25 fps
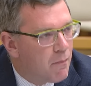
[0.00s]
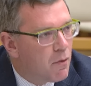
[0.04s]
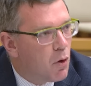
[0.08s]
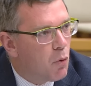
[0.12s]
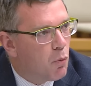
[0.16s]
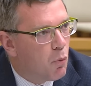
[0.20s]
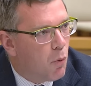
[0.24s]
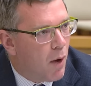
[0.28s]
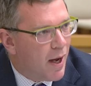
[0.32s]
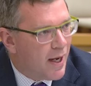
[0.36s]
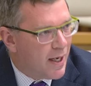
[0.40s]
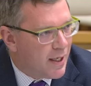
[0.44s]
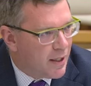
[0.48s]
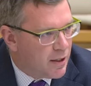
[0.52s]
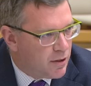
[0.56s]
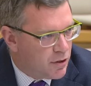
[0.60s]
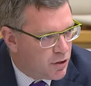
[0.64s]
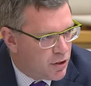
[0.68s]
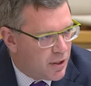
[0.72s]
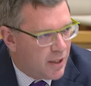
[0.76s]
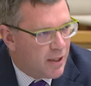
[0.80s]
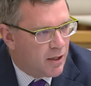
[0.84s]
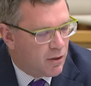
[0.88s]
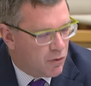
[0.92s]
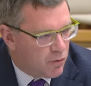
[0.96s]

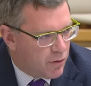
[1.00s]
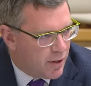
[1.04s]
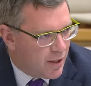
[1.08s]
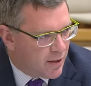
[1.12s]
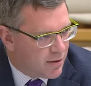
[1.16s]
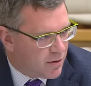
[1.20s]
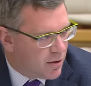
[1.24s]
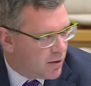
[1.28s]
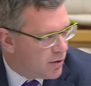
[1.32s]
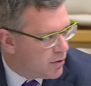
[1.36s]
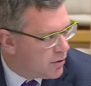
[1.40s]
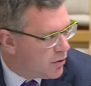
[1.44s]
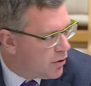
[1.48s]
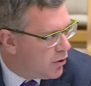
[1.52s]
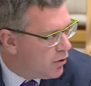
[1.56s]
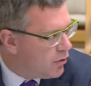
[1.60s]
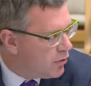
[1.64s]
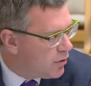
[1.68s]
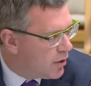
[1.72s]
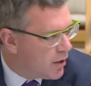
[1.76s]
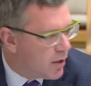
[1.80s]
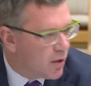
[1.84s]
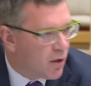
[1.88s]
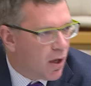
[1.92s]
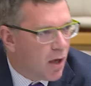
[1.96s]
wage increases
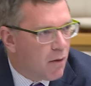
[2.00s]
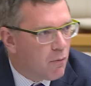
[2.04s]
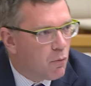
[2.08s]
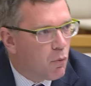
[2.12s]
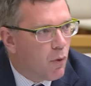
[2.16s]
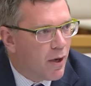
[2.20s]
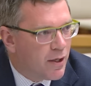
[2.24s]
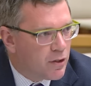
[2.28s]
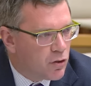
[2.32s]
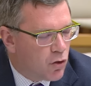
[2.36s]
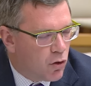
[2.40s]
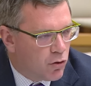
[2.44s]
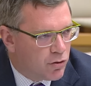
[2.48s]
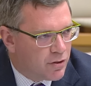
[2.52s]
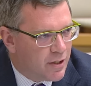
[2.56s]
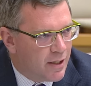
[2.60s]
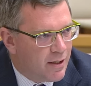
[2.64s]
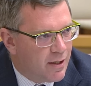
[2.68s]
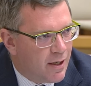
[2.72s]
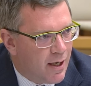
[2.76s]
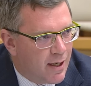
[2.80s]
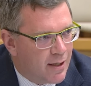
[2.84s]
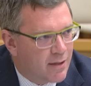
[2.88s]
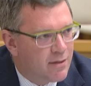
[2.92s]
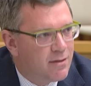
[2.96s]
using wage cost
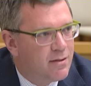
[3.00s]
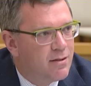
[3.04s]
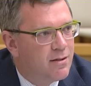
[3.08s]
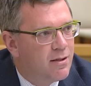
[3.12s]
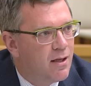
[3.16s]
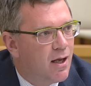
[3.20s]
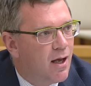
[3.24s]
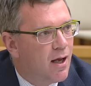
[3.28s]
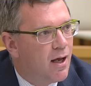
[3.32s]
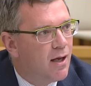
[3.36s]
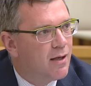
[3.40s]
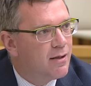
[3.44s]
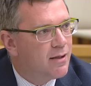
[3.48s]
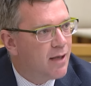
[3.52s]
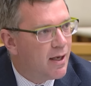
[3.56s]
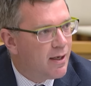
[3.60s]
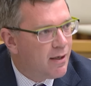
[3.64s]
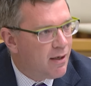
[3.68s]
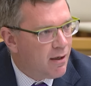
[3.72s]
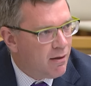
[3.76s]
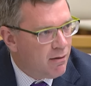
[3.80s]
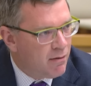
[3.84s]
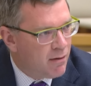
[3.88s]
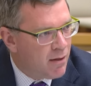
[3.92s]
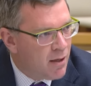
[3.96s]
index
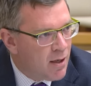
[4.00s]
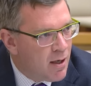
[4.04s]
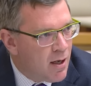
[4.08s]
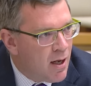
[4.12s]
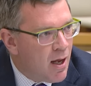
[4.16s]
data.